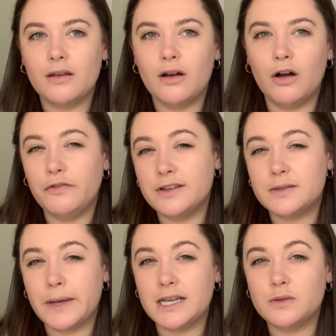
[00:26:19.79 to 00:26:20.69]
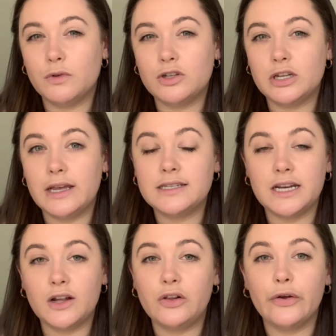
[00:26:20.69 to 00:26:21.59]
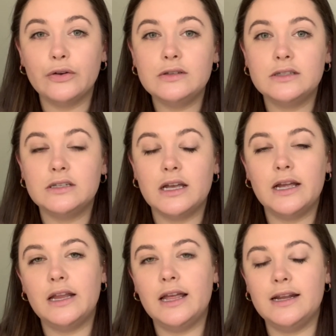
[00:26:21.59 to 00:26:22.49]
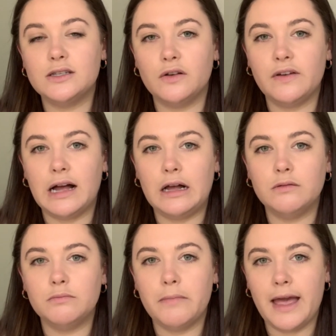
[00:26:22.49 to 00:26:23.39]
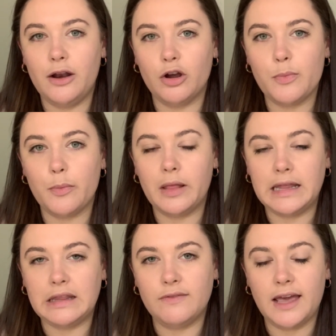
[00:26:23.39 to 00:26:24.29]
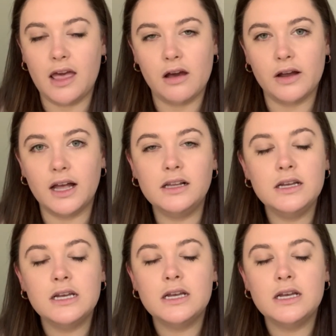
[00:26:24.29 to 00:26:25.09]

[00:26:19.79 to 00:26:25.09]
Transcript: office space, which isn't enclosed. It, it is off our main open plan living area.